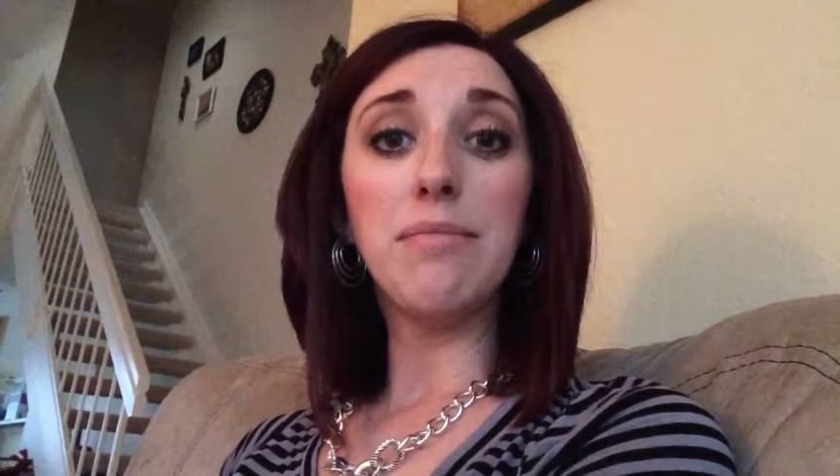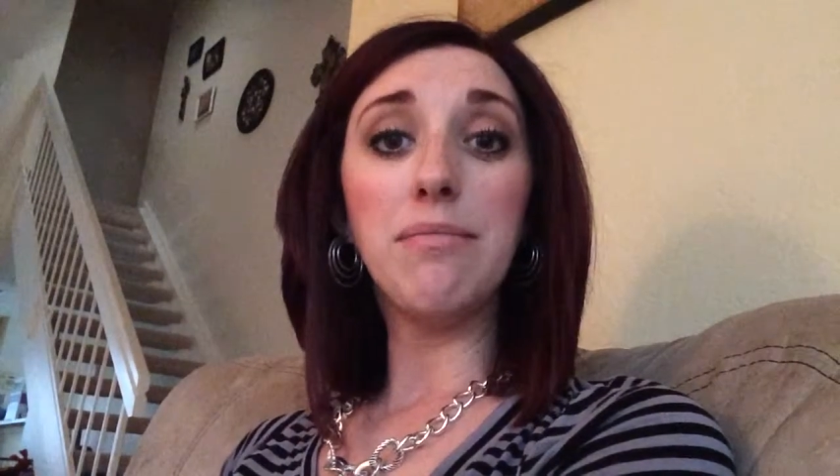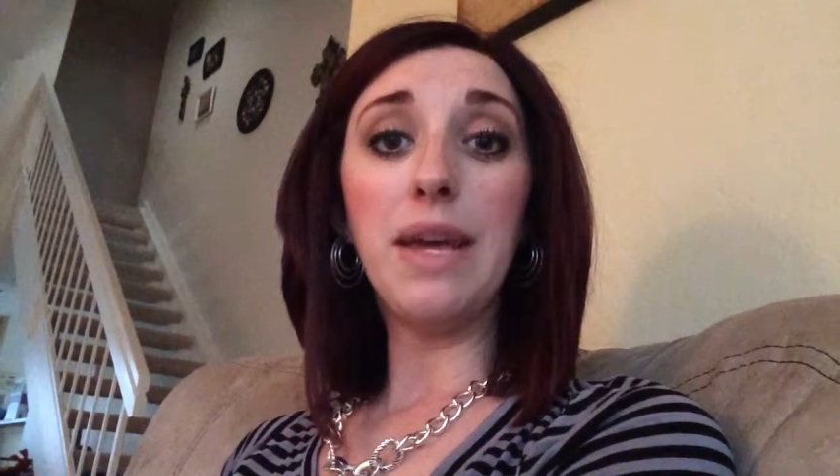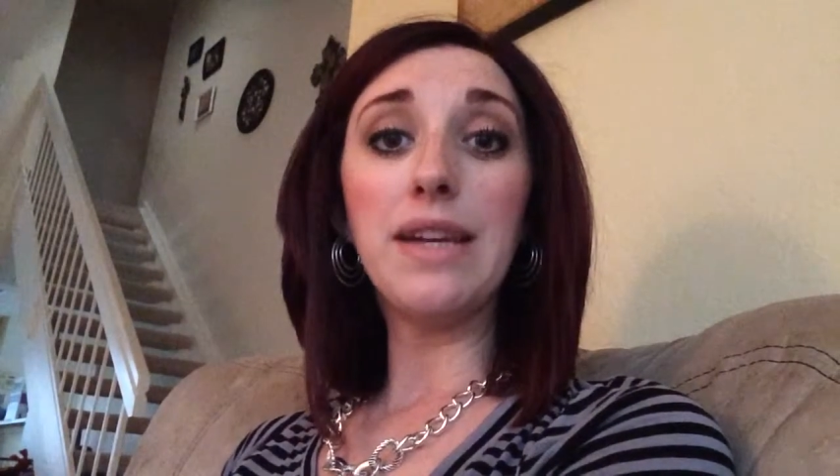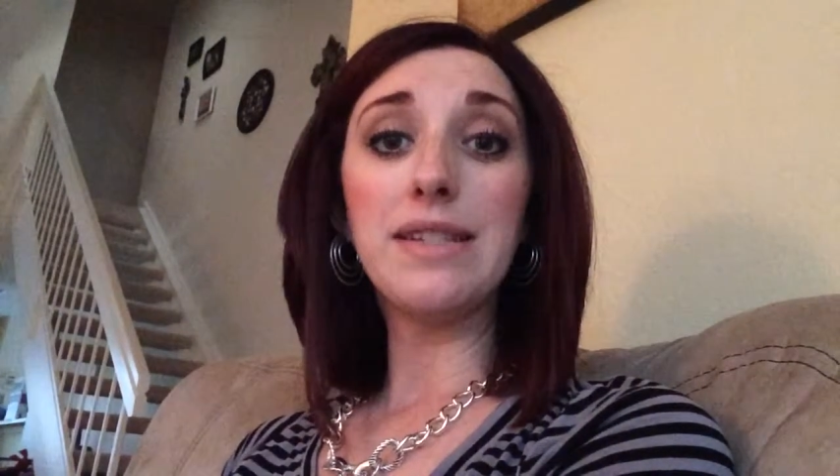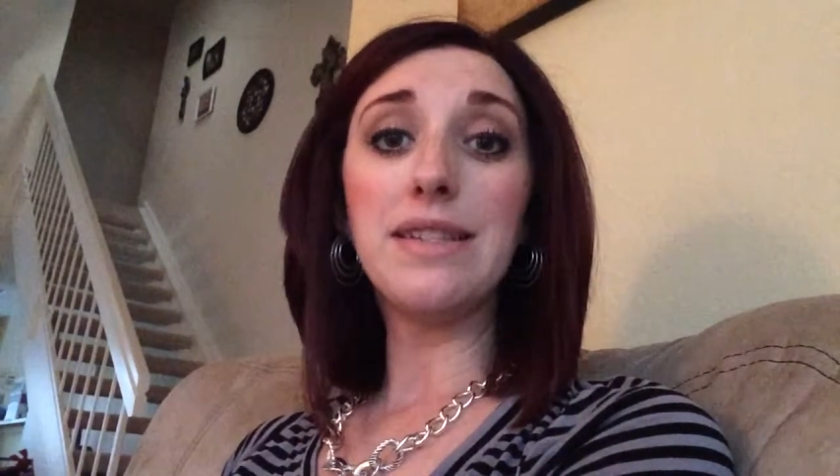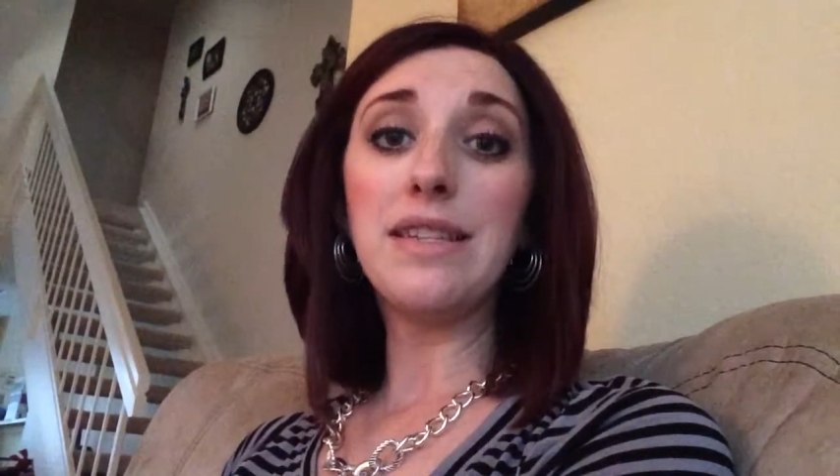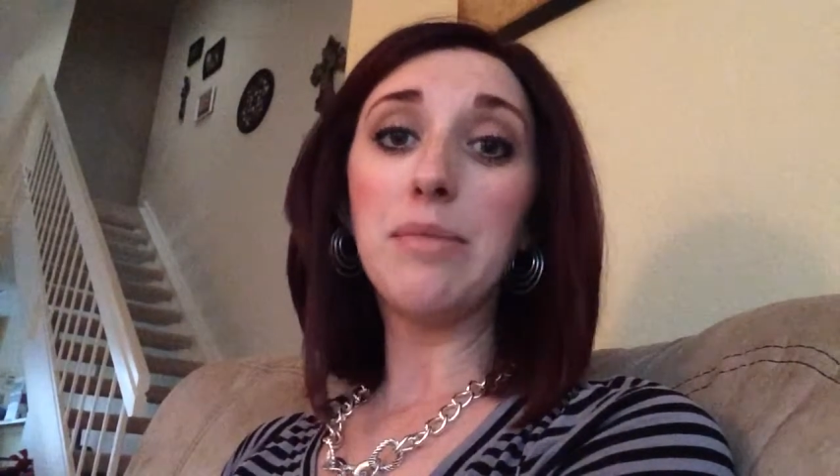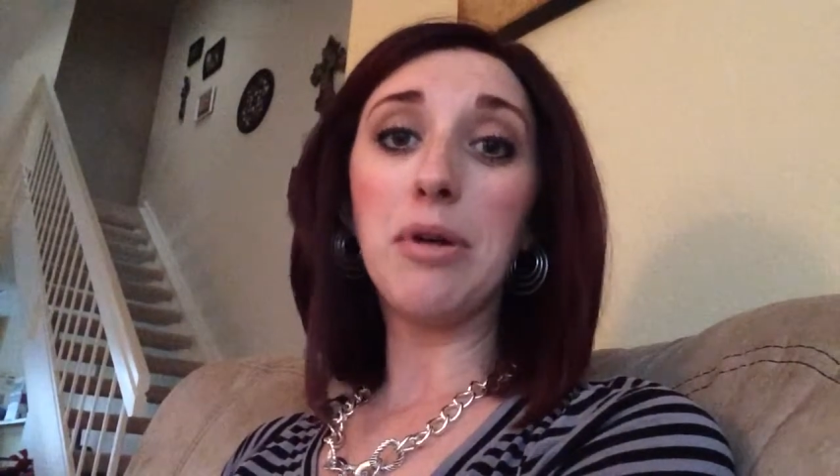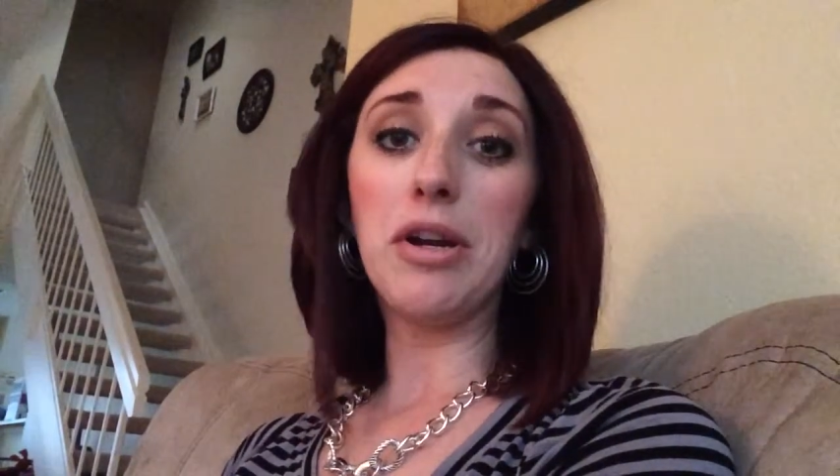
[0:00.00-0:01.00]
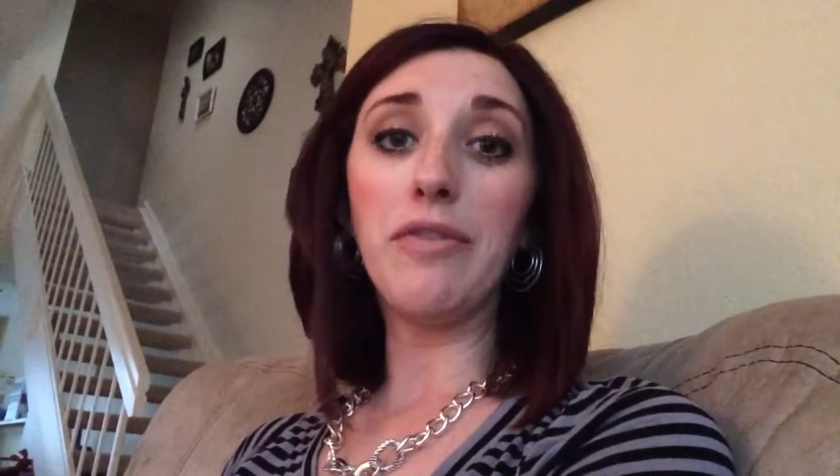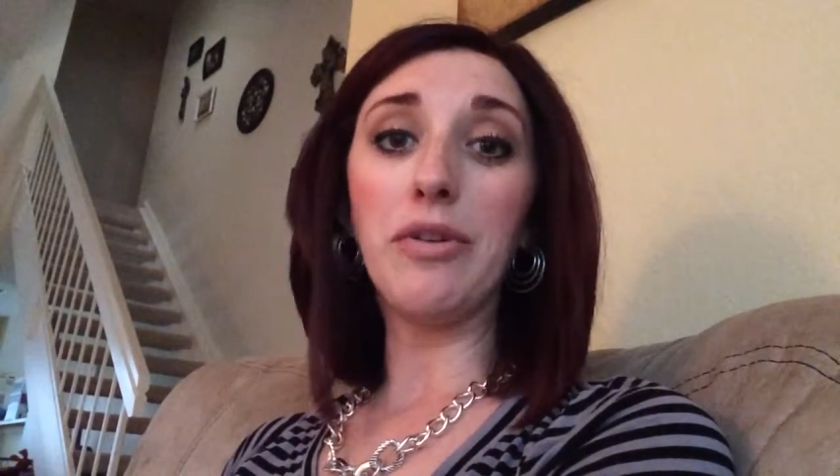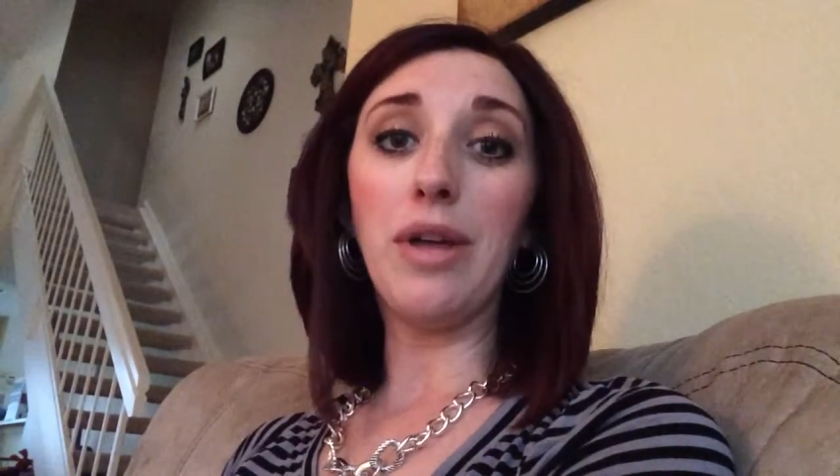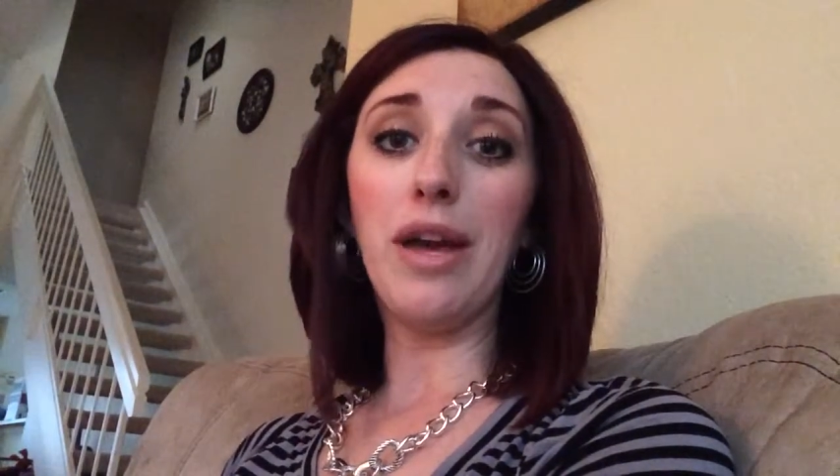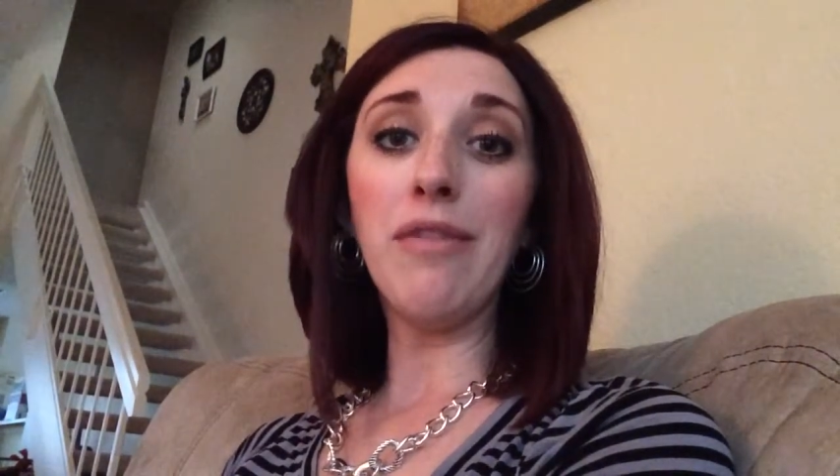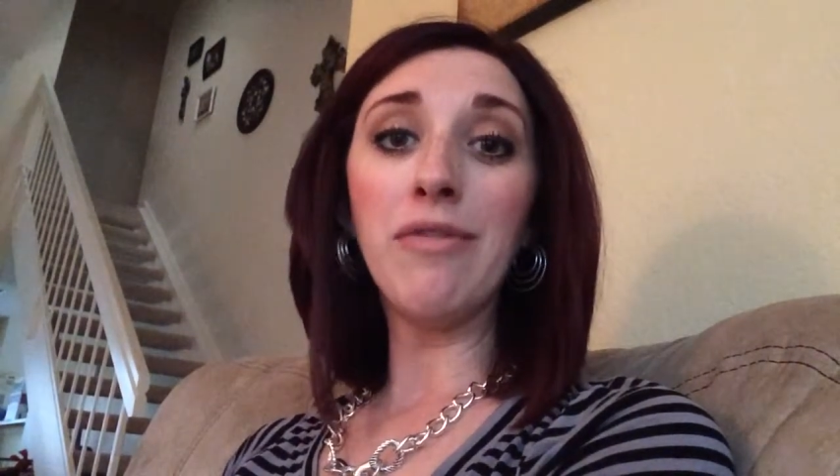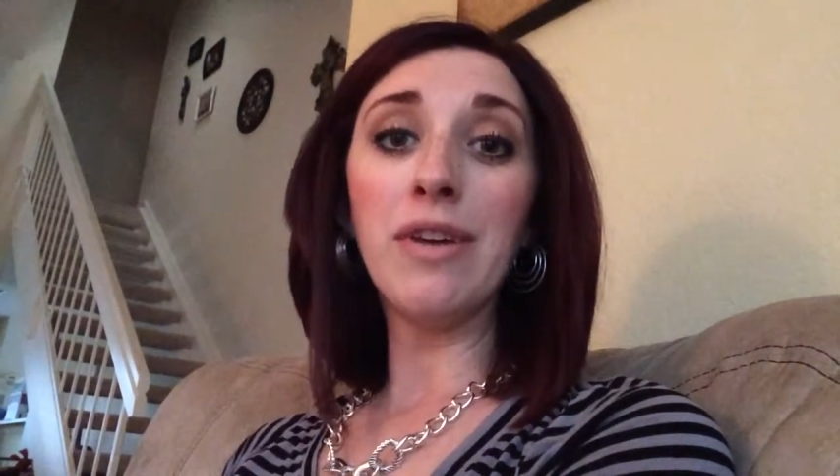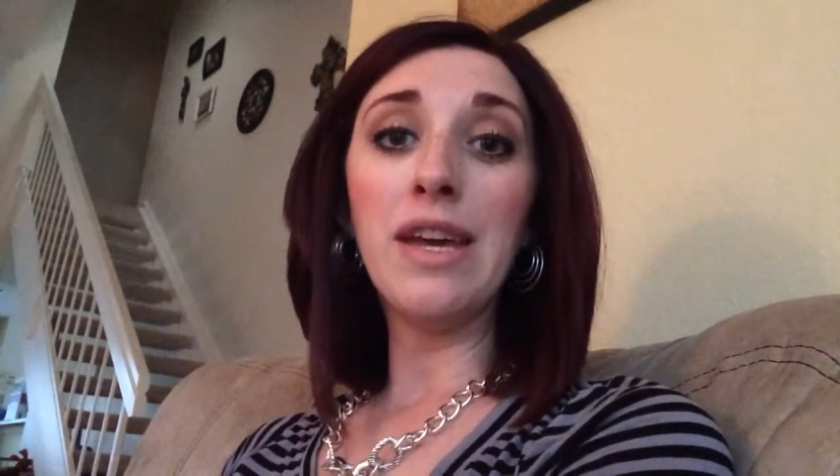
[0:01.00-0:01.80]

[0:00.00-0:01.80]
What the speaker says: make Scentsy a part of your life.